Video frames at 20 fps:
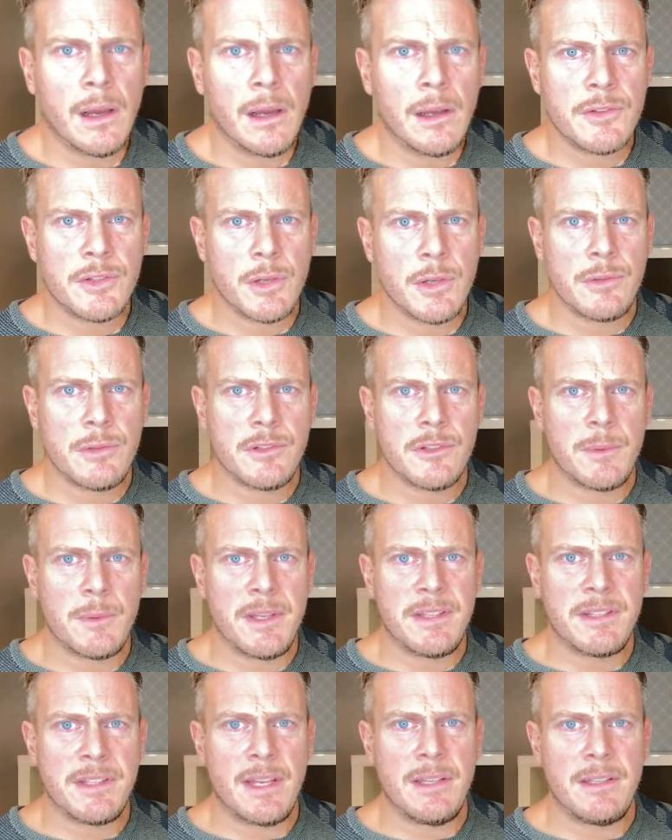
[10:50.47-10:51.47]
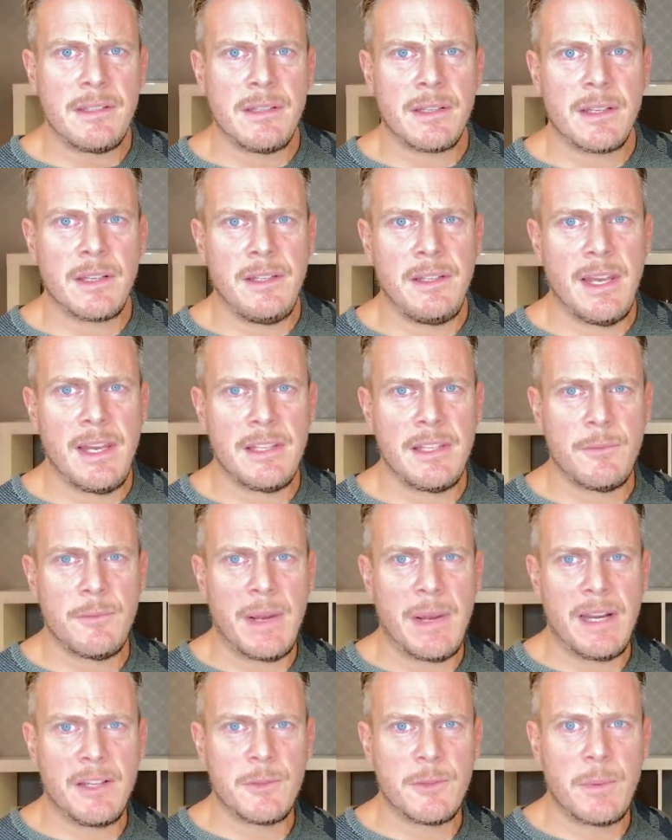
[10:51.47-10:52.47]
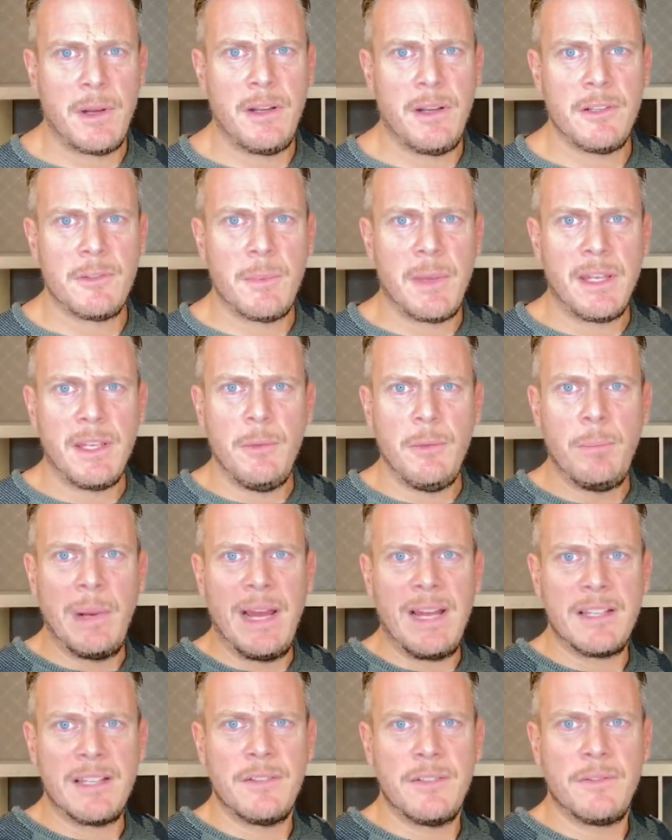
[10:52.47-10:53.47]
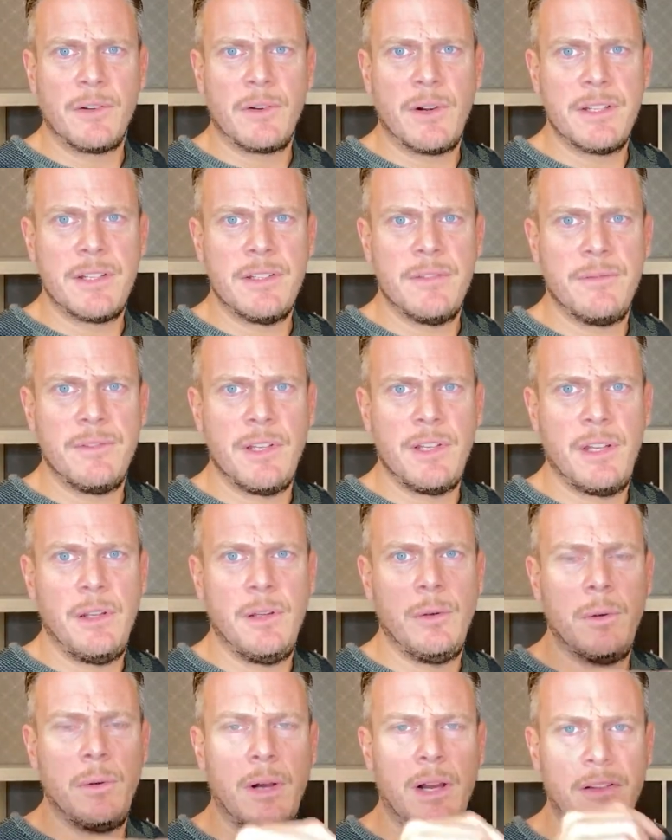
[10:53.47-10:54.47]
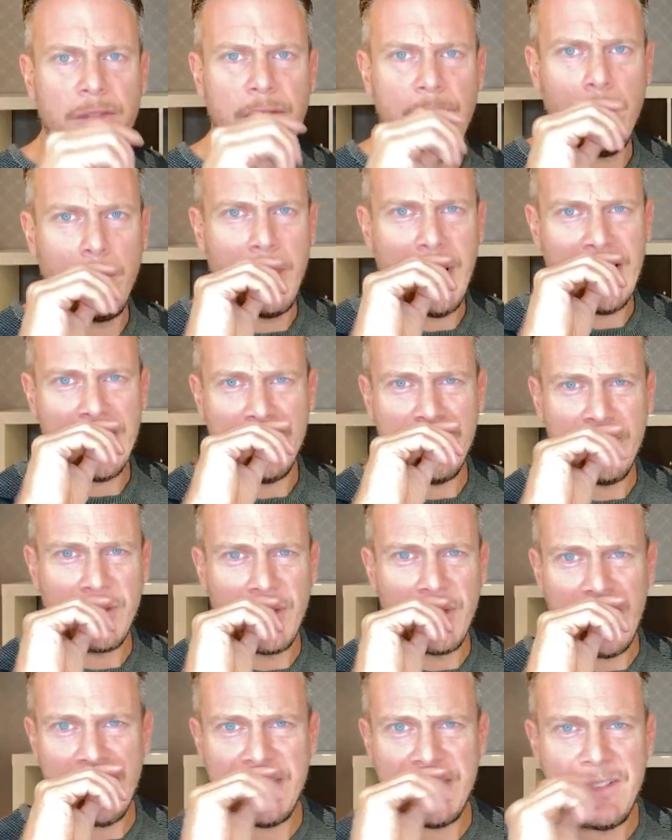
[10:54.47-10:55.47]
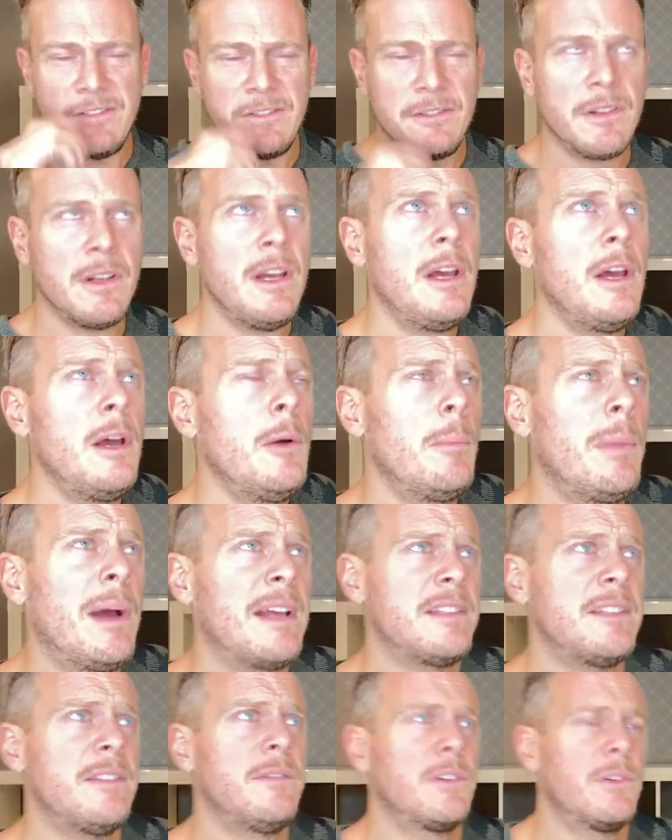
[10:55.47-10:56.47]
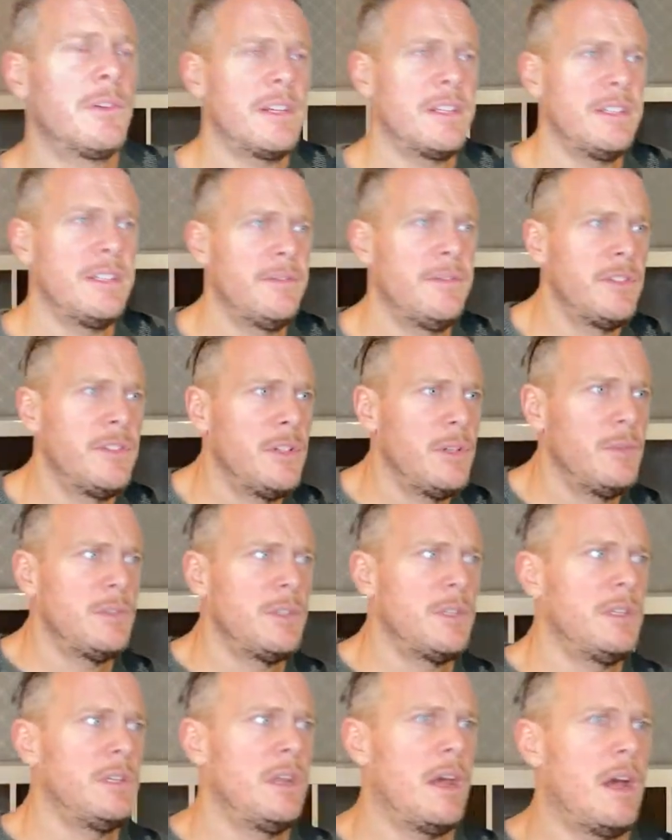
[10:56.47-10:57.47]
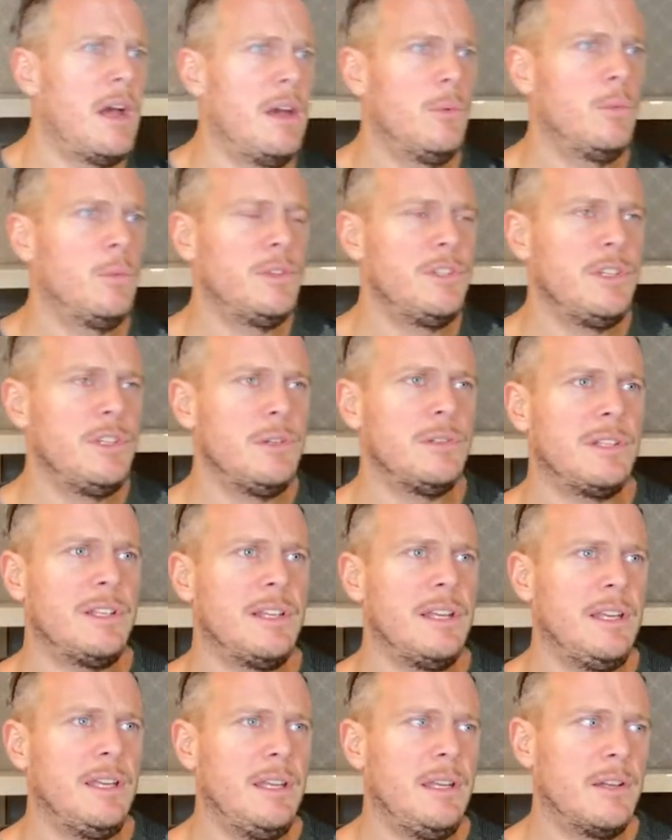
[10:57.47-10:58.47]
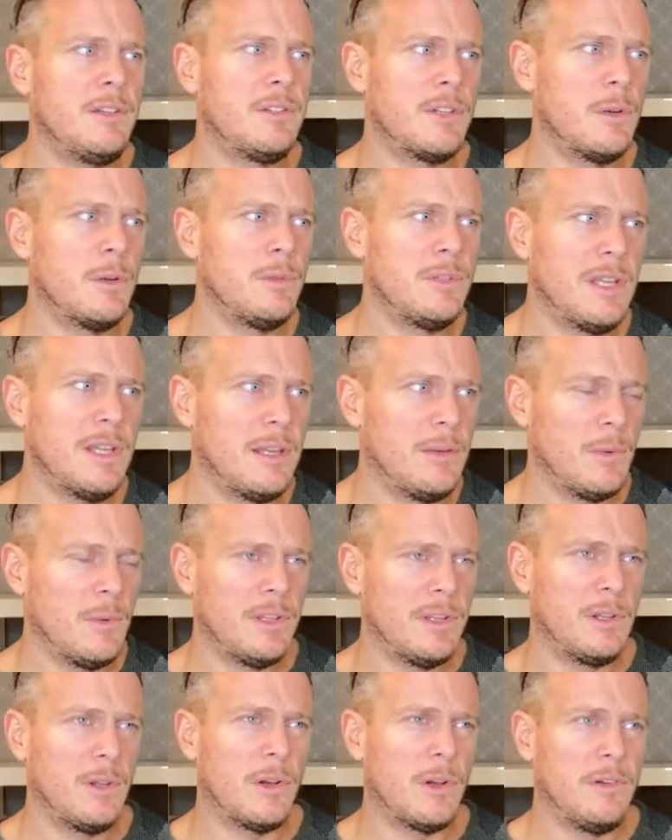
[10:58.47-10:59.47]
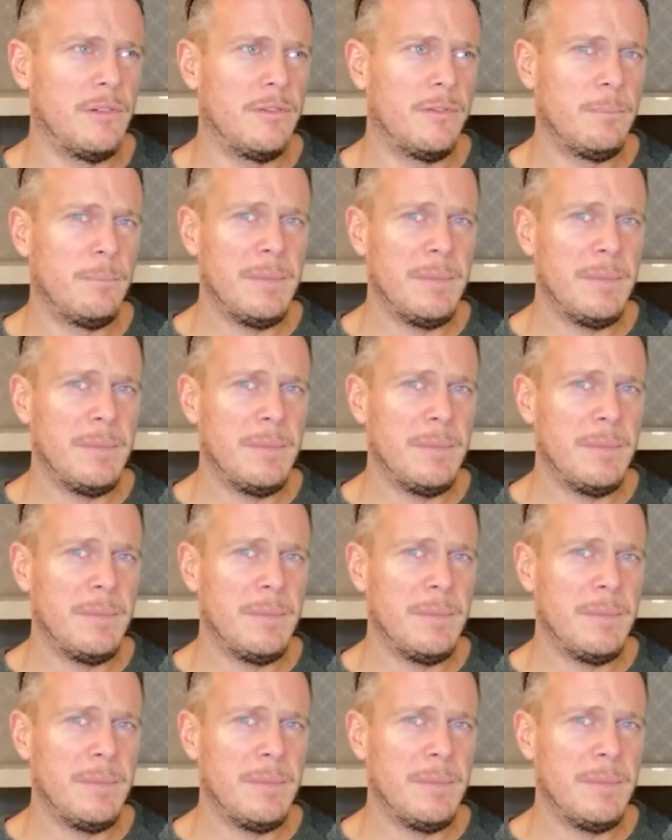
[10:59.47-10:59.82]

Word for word: Susan Smith says, can years of bad experience make you passive-aggressive too? I feel passive-aggressive. Passive-aggressive, Susan, I would usually associate with a lot of